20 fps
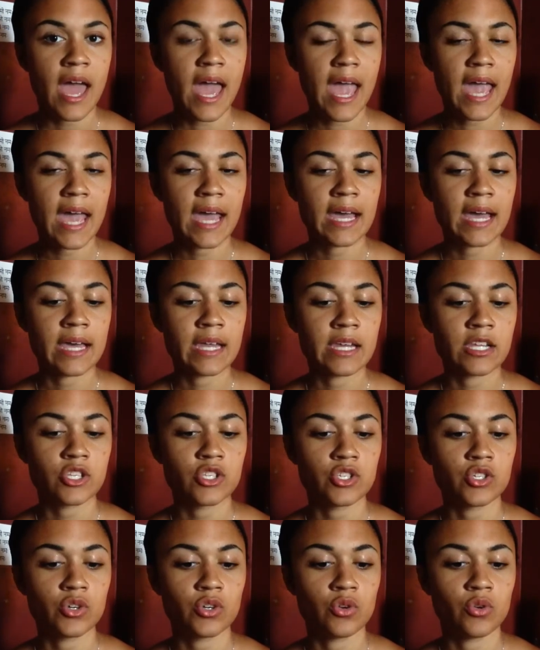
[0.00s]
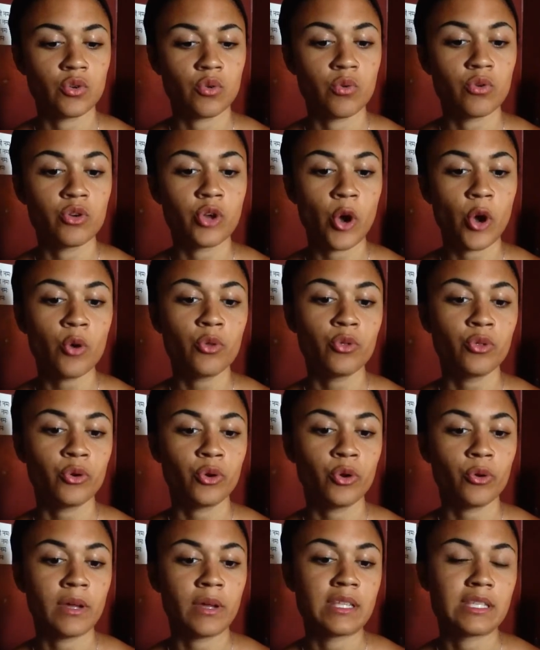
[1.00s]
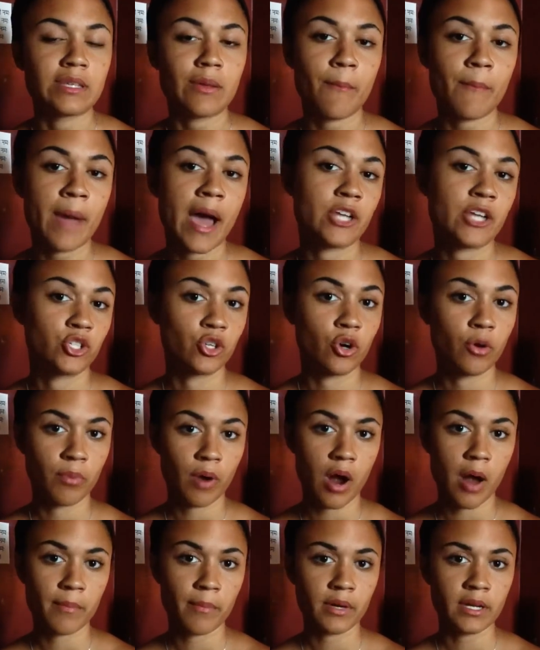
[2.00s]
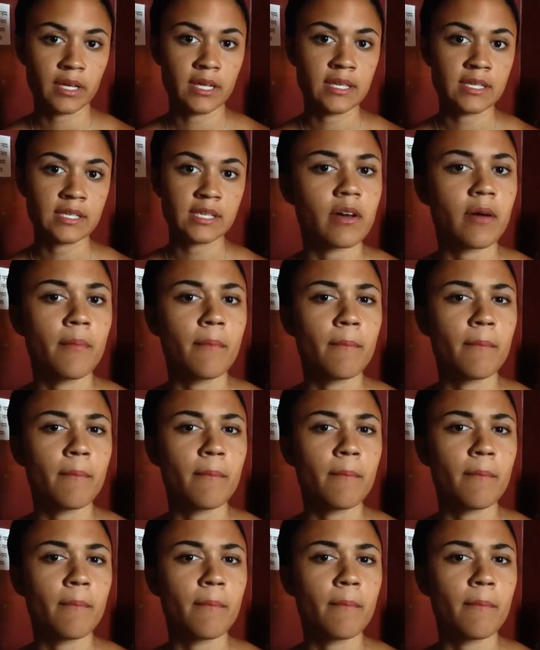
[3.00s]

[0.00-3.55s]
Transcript: and to go through its magical properties.